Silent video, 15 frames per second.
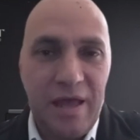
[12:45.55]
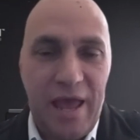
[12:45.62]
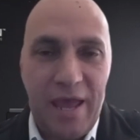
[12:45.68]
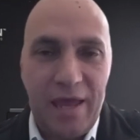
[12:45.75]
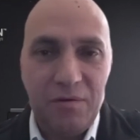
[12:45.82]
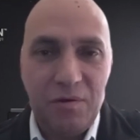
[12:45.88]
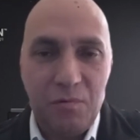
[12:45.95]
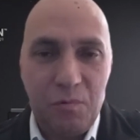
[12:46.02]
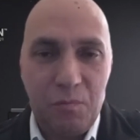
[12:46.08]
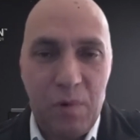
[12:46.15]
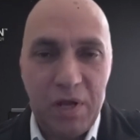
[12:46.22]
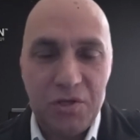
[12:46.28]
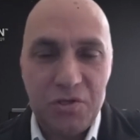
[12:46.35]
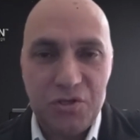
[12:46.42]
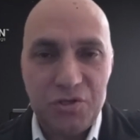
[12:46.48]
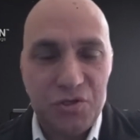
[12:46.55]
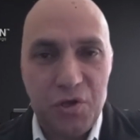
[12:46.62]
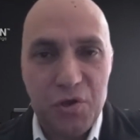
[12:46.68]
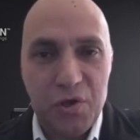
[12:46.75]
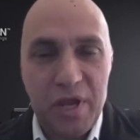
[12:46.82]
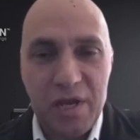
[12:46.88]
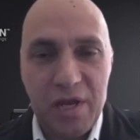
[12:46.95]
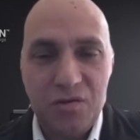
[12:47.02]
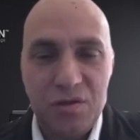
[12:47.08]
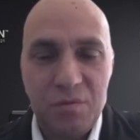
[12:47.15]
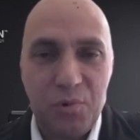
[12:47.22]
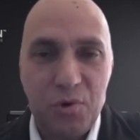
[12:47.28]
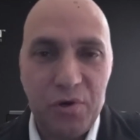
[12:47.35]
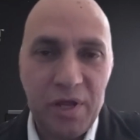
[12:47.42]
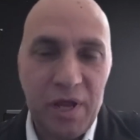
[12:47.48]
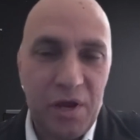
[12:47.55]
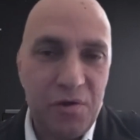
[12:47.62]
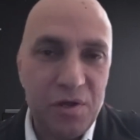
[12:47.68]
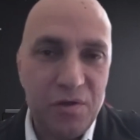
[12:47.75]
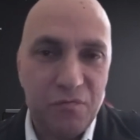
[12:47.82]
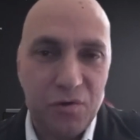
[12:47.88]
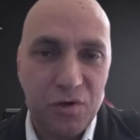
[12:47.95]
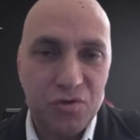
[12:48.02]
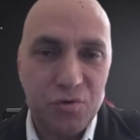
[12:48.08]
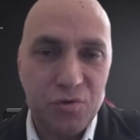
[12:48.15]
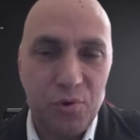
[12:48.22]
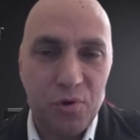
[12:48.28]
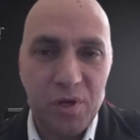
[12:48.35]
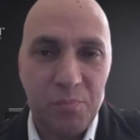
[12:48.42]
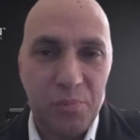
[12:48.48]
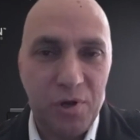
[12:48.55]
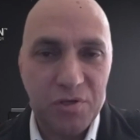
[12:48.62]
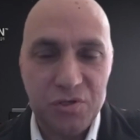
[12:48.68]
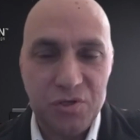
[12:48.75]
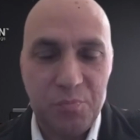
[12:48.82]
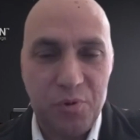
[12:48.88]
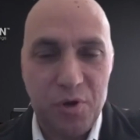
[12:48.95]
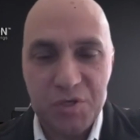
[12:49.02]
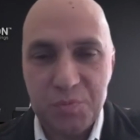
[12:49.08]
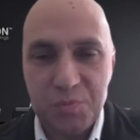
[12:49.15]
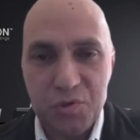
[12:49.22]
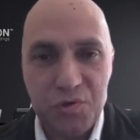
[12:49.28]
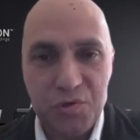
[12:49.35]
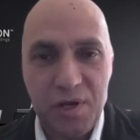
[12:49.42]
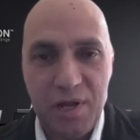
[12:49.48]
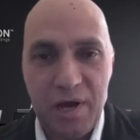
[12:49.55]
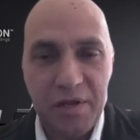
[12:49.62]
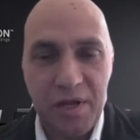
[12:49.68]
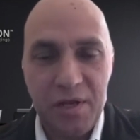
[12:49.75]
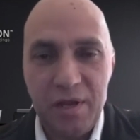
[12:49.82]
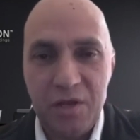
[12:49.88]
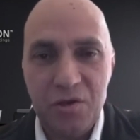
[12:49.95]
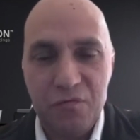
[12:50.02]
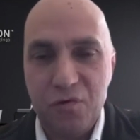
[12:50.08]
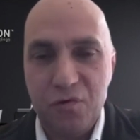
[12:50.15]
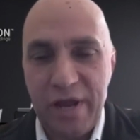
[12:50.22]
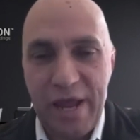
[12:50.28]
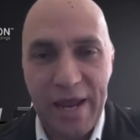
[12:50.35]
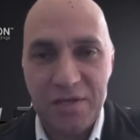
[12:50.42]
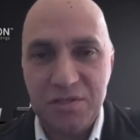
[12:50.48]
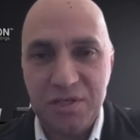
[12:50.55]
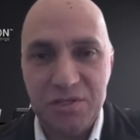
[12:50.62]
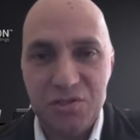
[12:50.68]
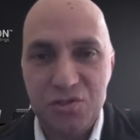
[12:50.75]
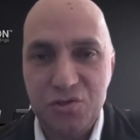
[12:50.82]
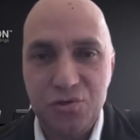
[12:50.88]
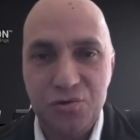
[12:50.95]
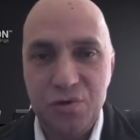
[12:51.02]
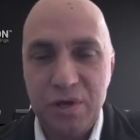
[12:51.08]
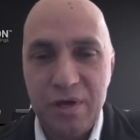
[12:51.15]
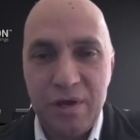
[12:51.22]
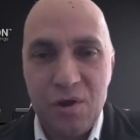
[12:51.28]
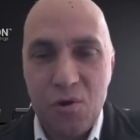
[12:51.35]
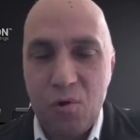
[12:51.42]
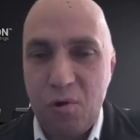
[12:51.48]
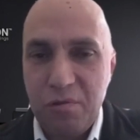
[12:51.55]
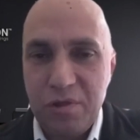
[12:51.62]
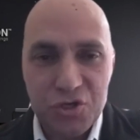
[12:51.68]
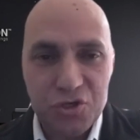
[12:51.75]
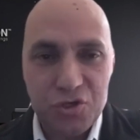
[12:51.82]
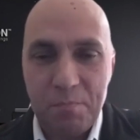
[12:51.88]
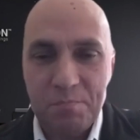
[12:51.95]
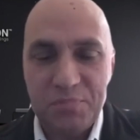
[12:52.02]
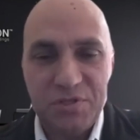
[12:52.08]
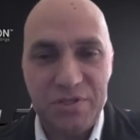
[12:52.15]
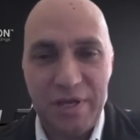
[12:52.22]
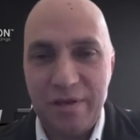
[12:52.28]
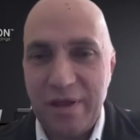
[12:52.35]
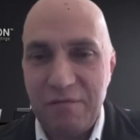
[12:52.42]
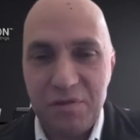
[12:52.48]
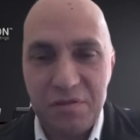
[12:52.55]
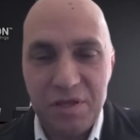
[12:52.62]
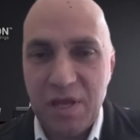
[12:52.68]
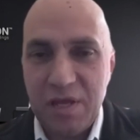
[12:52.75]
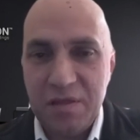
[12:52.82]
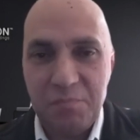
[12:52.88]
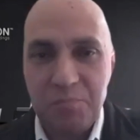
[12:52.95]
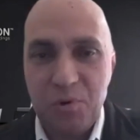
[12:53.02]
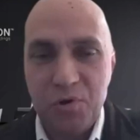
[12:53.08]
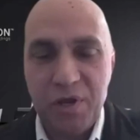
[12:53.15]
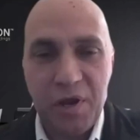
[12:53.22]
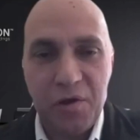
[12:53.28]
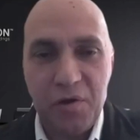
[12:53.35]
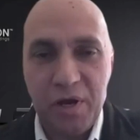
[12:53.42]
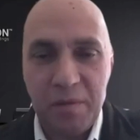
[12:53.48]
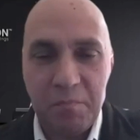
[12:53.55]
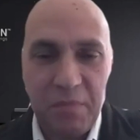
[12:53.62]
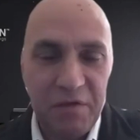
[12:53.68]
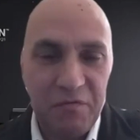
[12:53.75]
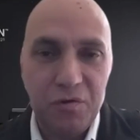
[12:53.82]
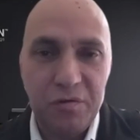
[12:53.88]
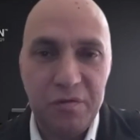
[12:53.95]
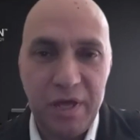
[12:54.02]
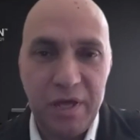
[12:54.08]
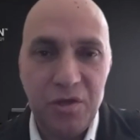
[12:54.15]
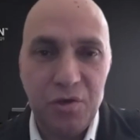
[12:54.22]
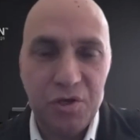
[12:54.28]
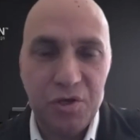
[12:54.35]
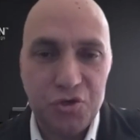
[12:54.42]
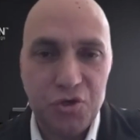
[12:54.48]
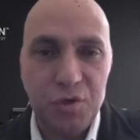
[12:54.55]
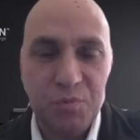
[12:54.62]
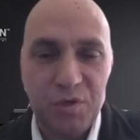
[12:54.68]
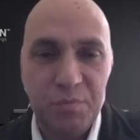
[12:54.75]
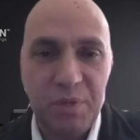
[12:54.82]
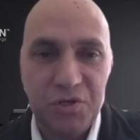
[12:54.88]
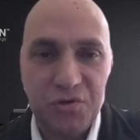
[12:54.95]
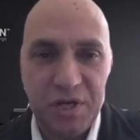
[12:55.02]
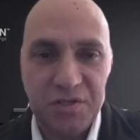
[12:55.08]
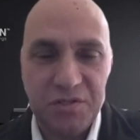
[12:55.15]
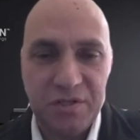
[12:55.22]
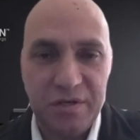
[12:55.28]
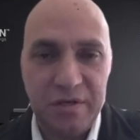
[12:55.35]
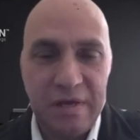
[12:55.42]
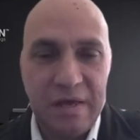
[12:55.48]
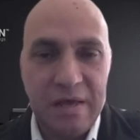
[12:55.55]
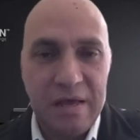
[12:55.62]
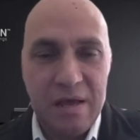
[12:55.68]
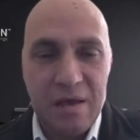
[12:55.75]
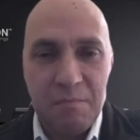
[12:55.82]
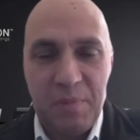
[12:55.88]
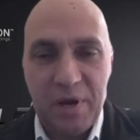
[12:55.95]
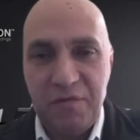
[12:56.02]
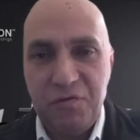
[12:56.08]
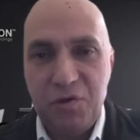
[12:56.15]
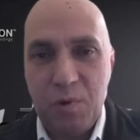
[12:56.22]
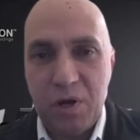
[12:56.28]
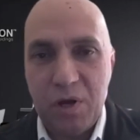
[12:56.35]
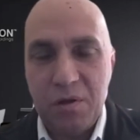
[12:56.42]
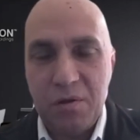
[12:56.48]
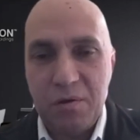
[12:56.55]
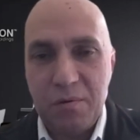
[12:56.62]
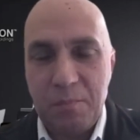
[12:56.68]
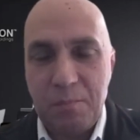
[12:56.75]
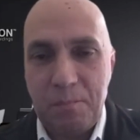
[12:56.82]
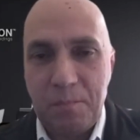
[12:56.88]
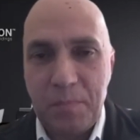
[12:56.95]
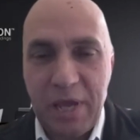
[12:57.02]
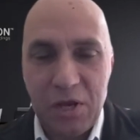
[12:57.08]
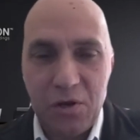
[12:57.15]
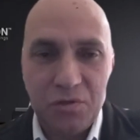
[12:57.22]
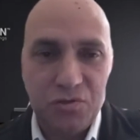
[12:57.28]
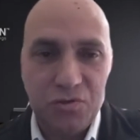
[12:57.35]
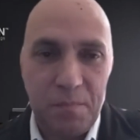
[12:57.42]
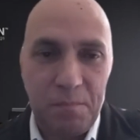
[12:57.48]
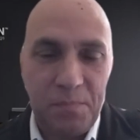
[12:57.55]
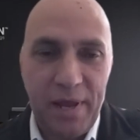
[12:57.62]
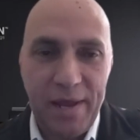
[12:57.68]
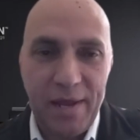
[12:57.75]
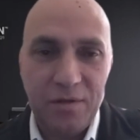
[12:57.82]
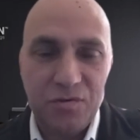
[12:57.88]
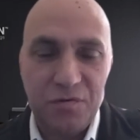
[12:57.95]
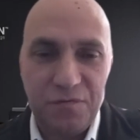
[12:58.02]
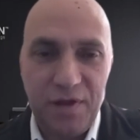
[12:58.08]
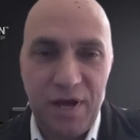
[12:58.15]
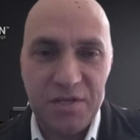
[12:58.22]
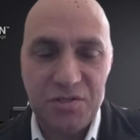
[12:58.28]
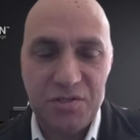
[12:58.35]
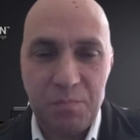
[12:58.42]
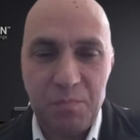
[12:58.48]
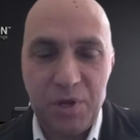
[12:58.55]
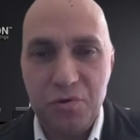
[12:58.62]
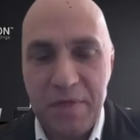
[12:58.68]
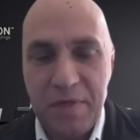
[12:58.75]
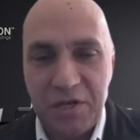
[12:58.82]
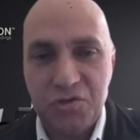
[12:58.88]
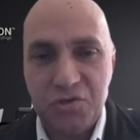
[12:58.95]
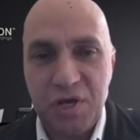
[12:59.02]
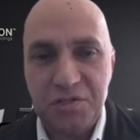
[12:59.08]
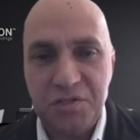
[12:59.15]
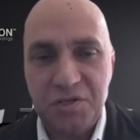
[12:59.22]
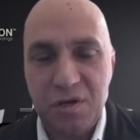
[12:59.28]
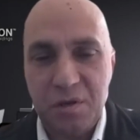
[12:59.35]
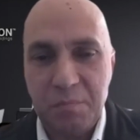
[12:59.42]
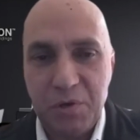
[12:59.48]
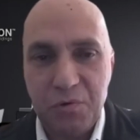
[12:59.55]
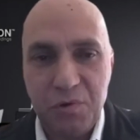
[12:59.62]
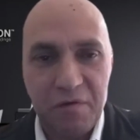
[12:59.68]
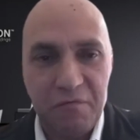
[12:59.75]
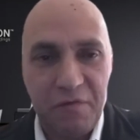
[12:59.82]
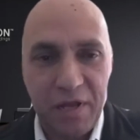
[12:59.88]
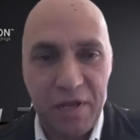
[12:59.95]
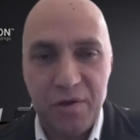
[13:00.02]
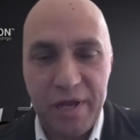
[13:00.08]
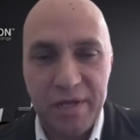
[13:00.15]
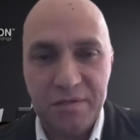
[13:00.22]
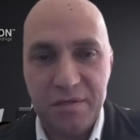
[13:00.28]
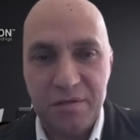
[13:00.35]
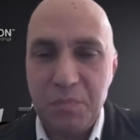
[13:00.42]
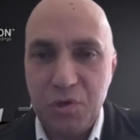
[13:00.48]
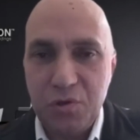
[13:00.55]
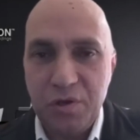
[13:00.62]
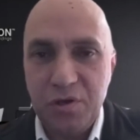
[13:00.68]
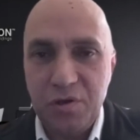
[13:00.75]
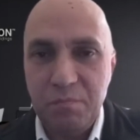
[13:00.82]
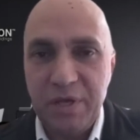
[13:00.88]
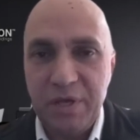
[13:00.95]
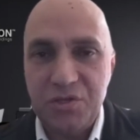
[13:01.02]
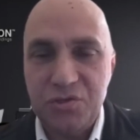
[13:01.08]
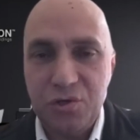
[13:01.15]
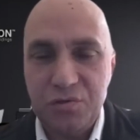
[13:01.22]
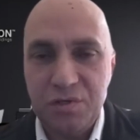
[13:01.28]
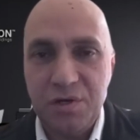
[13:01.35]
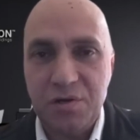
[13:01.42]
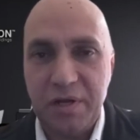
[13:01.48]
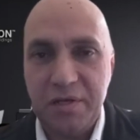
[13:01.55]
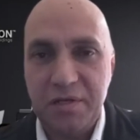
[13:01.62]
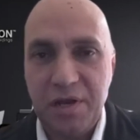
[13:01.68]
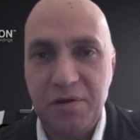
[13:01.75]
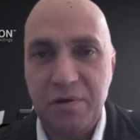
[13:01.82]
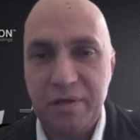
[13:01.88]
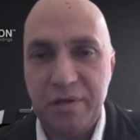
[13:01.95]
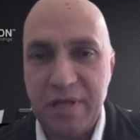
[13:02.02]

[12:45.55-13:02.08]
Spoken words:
And once you get into the boarding area, you've got your boarding pass and your passport, you're allowed in, and you've got access to all the shops and everything in that boarding area. And if you're there, you're assumed to be trusted. But if you want to get onto a plane to fly somewhere, that trust is going to be reevaluated. You need to meet certain criteria.